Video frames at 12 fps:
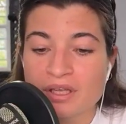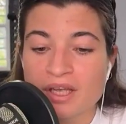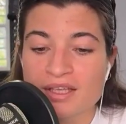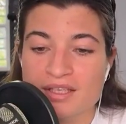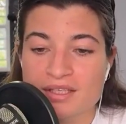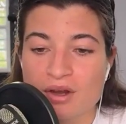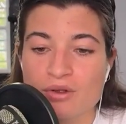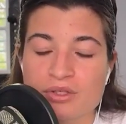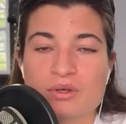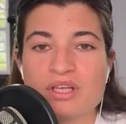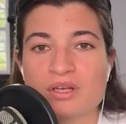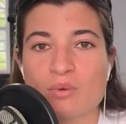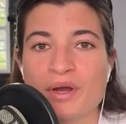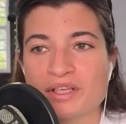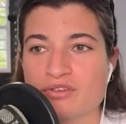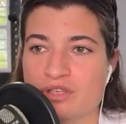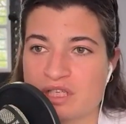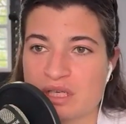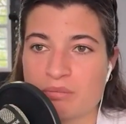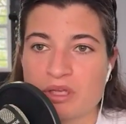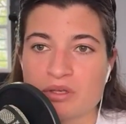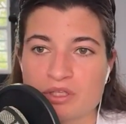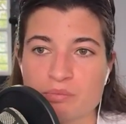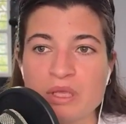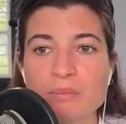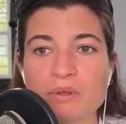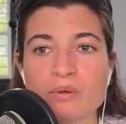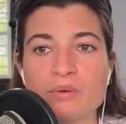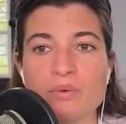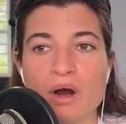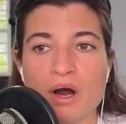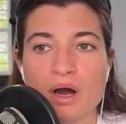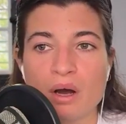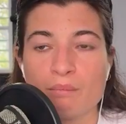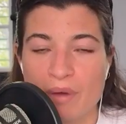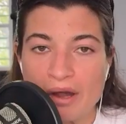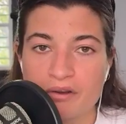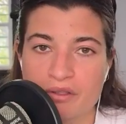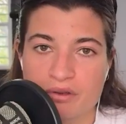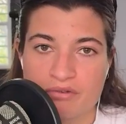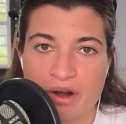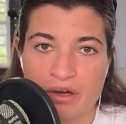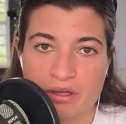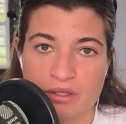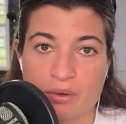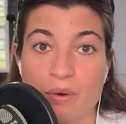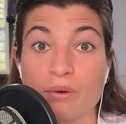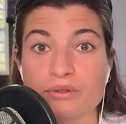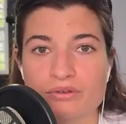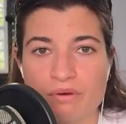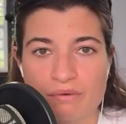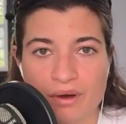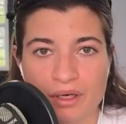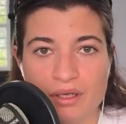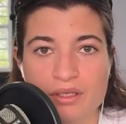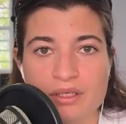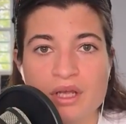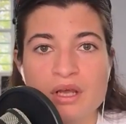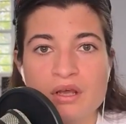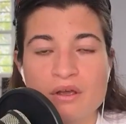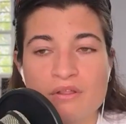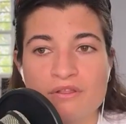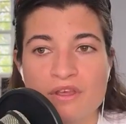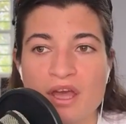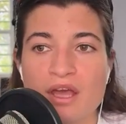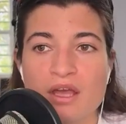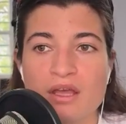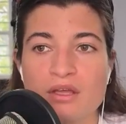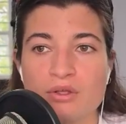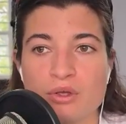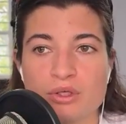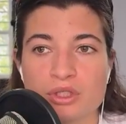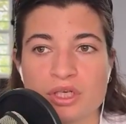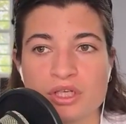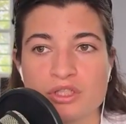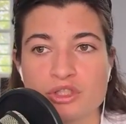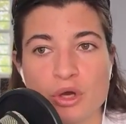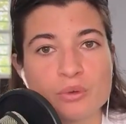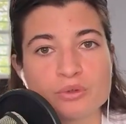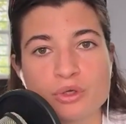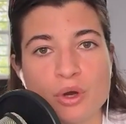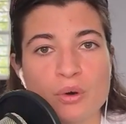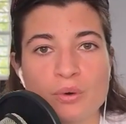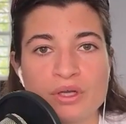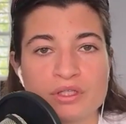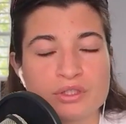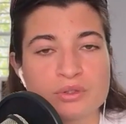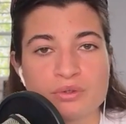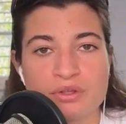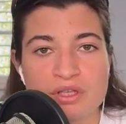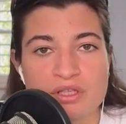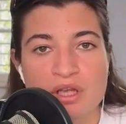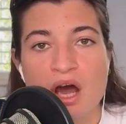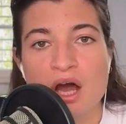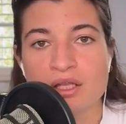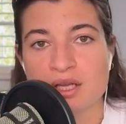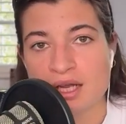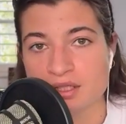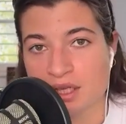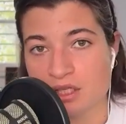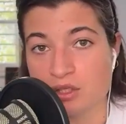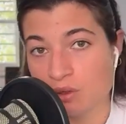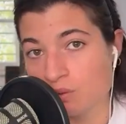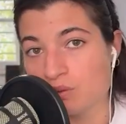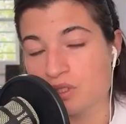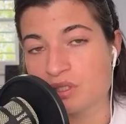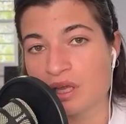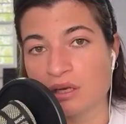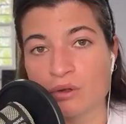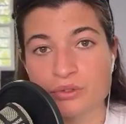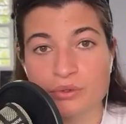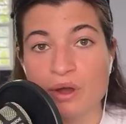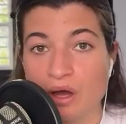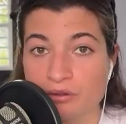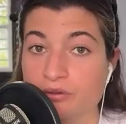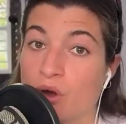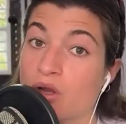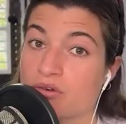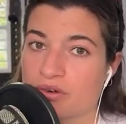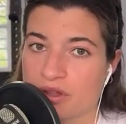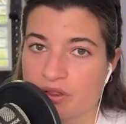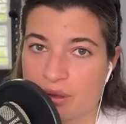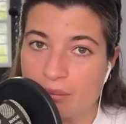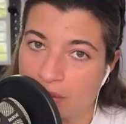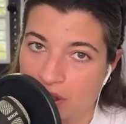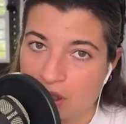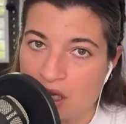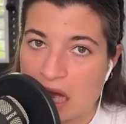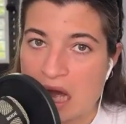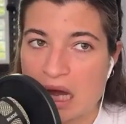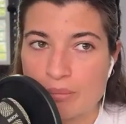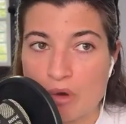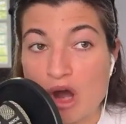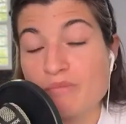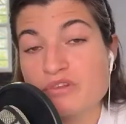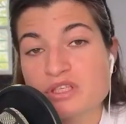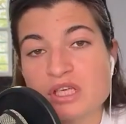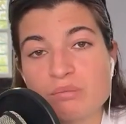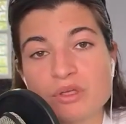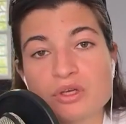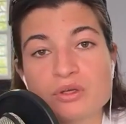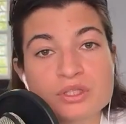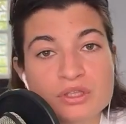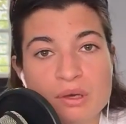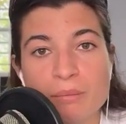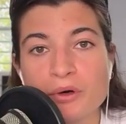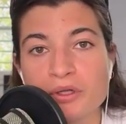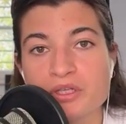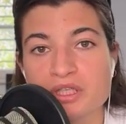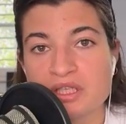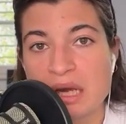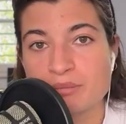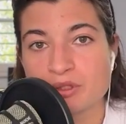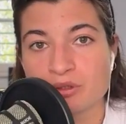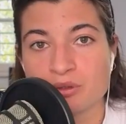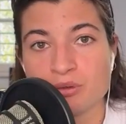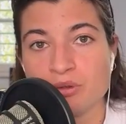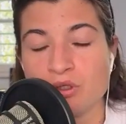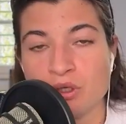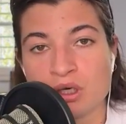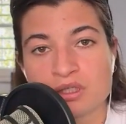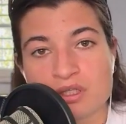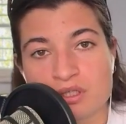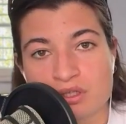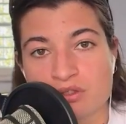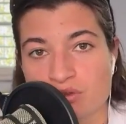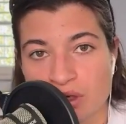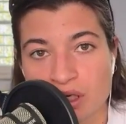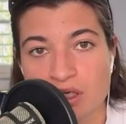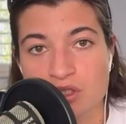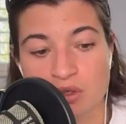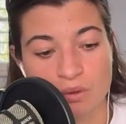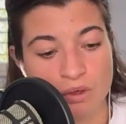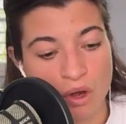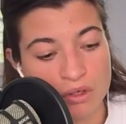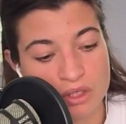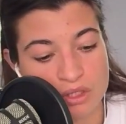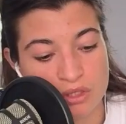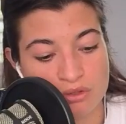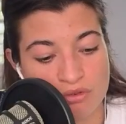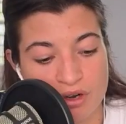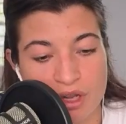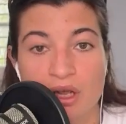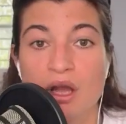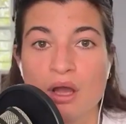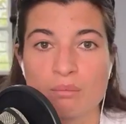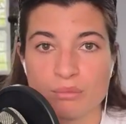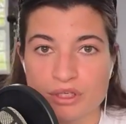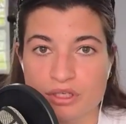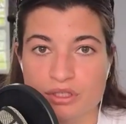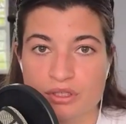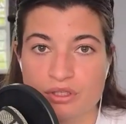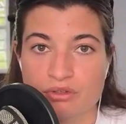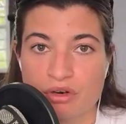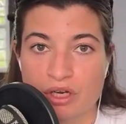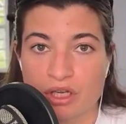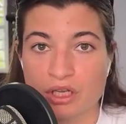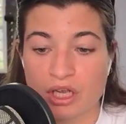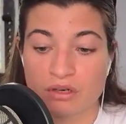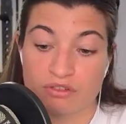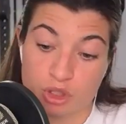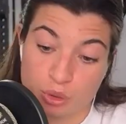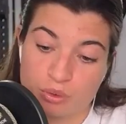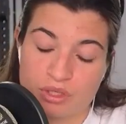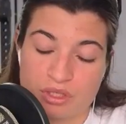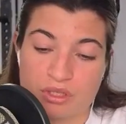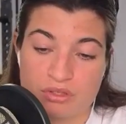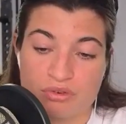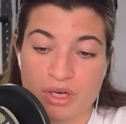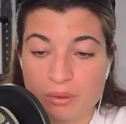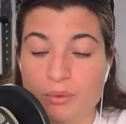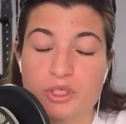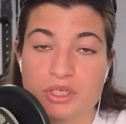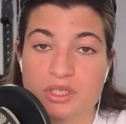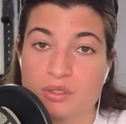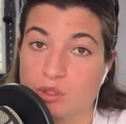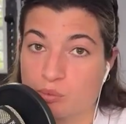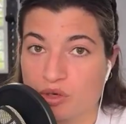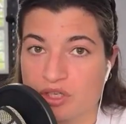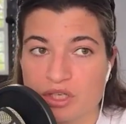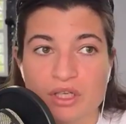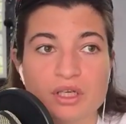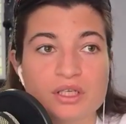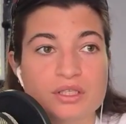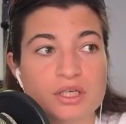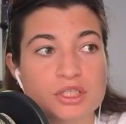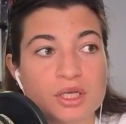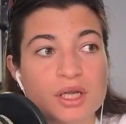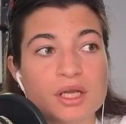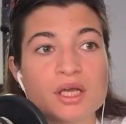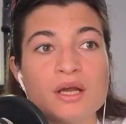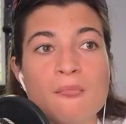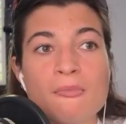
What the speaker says: It's also quite interesting because people who are marathon runners or ultra runners, they usually don't go into these high lactate zones and also can't tolerate them, obviously because their body is adapted to long distance running. So long distance running, mid distance running, and short distance running, which is sprinting essentially,